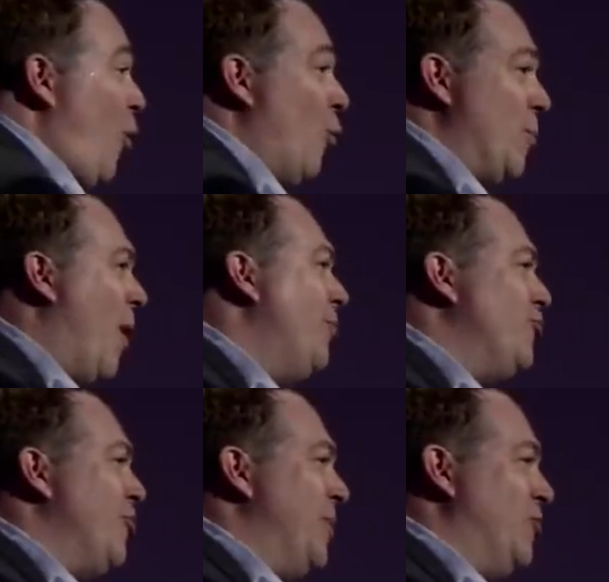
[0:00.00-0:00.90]
we probably
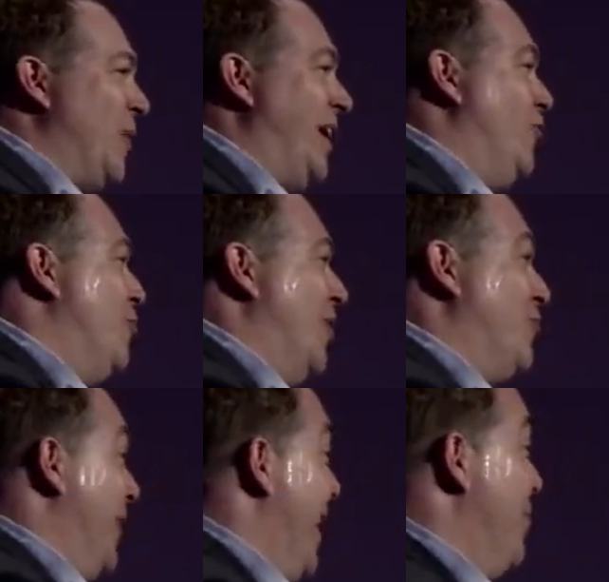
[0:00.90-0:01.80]
shouldn't be tweaking too much
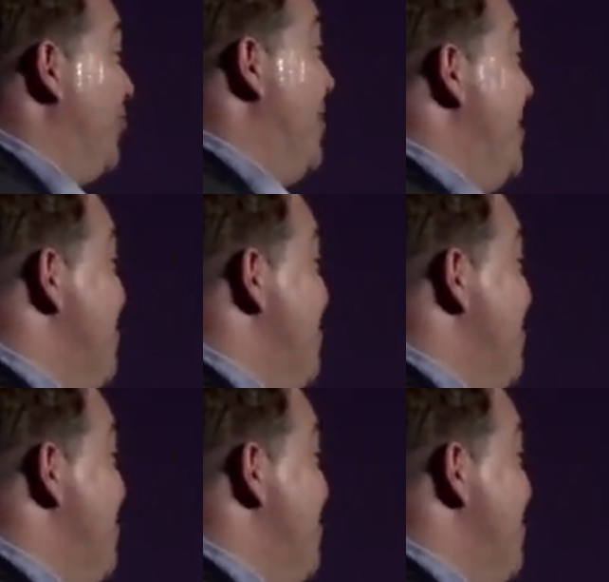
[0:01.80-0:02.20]
with the chemistry